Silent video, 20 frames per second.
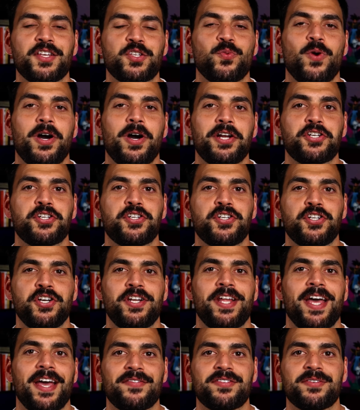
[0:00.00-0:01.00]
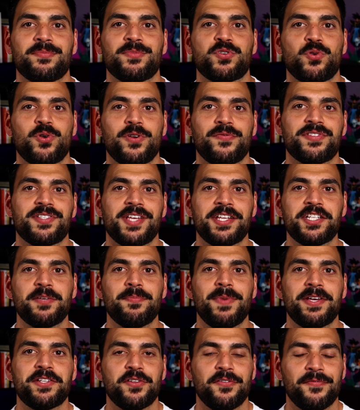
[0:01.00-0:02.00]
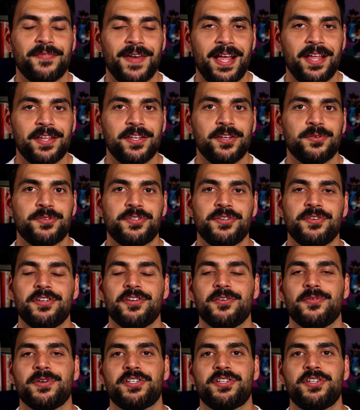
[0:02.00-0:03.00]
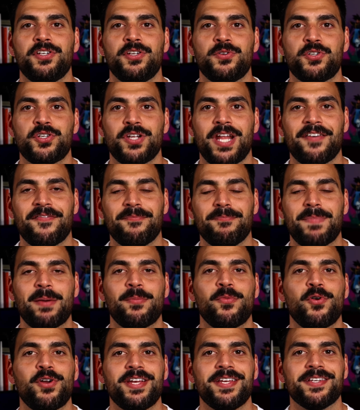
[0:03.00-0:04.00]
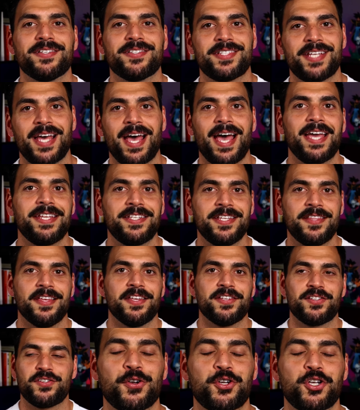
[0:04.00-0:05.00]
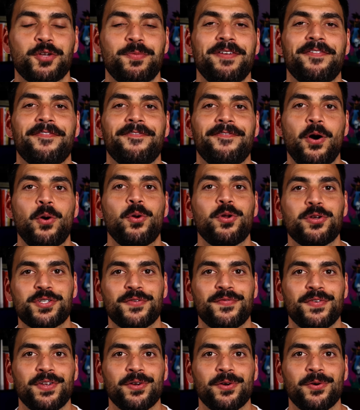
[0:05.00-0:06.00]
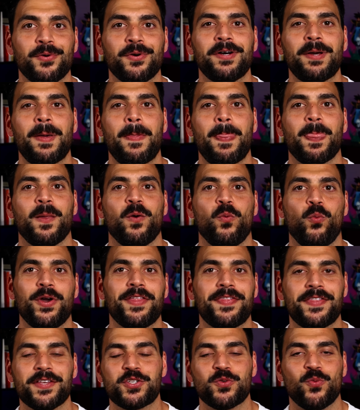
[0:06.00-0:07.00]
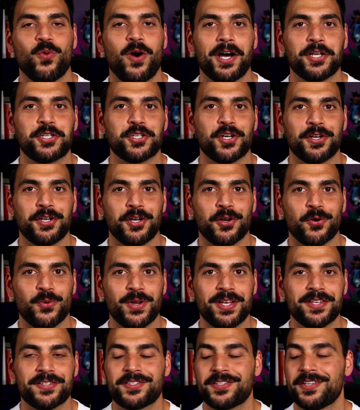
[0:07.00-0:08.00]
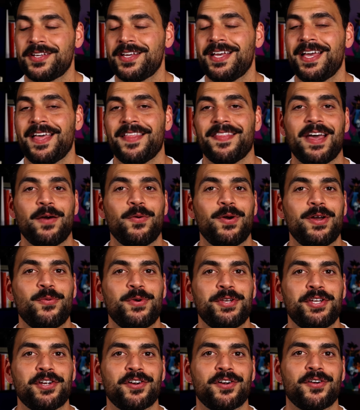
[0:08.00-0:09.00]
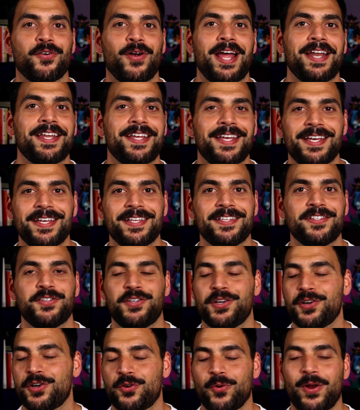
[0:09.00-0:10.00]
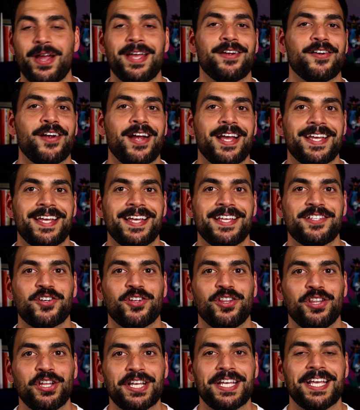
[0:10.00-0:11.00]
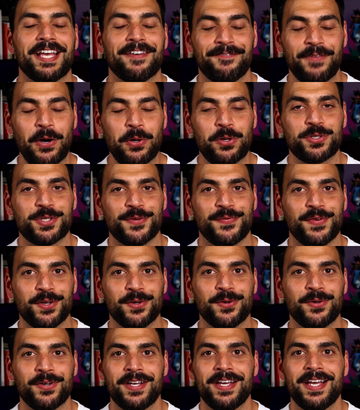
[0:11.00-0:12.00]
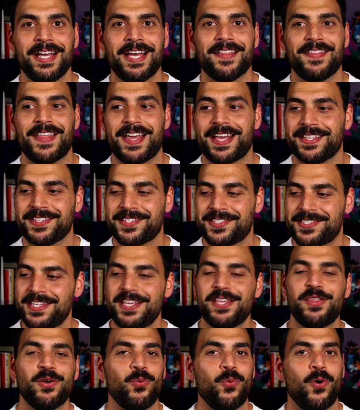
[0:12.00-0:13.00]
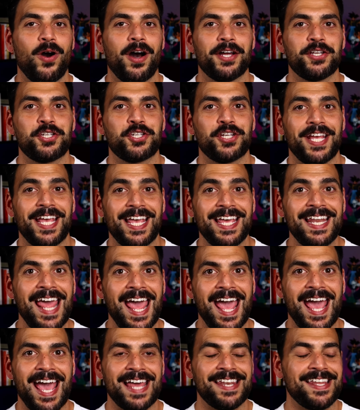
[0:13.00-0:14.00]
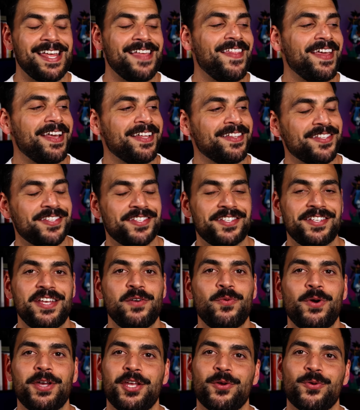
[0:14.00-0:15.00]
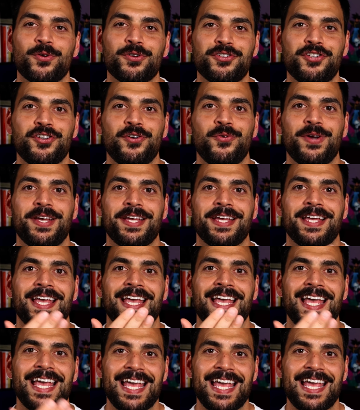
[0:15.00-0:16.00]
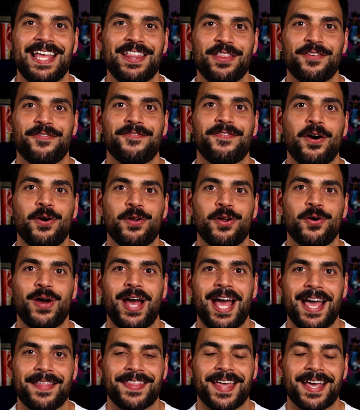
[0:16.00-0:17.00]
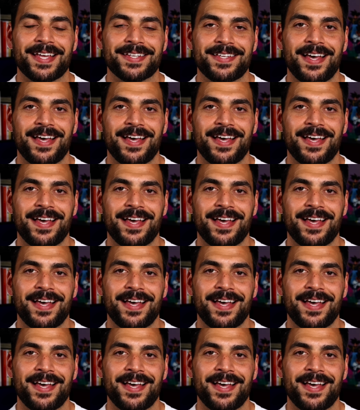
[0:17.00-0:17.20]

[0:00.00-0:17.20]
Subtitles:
This watch should have some sort of sentimental value to you. You should have memories tied to this. There should be photos of you with this watch on your wrist. That way, when your grandkids, your great-grandkids are looking at photos of you, they can see the watch in hand and they can see what you were doing in the photo at that